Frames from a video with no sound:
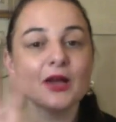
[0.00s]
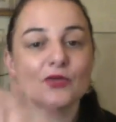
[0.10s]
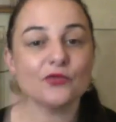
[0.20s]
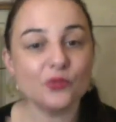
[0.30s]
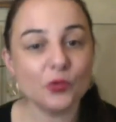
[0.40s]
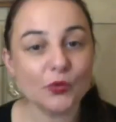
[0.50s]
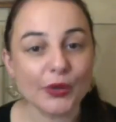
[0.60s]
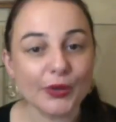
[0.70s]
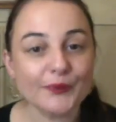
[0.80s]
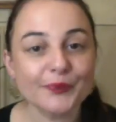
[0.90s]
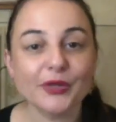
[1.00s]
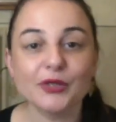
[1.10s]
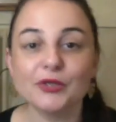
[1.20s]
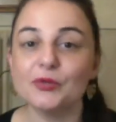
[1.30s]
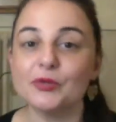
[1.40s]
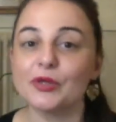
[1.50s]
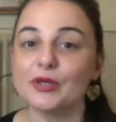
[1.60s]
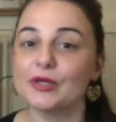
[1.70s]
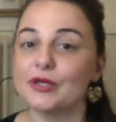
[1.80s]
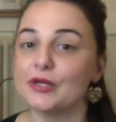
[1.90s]
for
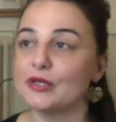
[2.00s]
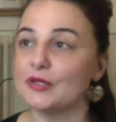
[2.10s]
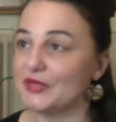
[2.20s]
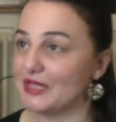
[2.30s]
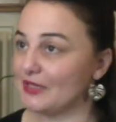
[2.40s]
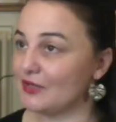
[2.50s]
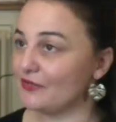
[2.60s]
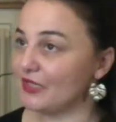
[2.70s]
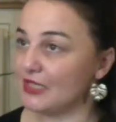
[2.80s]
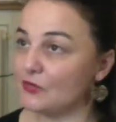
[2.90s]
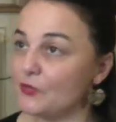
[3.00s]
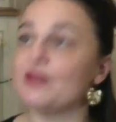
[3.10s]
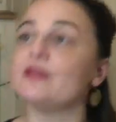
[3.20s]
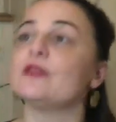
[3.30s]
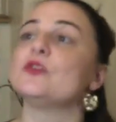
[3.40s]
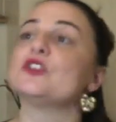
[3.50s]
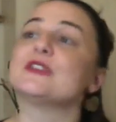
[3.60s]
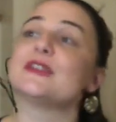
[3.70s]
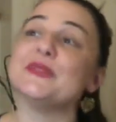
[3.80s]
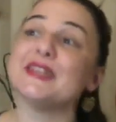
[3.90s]
your the beginning of the inner winter which
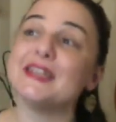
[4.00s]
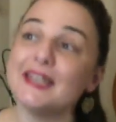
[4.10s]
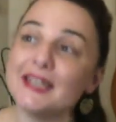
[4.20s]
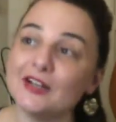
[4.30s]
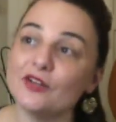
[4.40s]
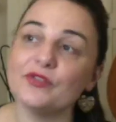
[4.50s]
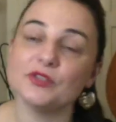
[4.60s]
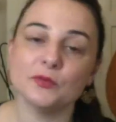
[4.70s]
is the beginning of a new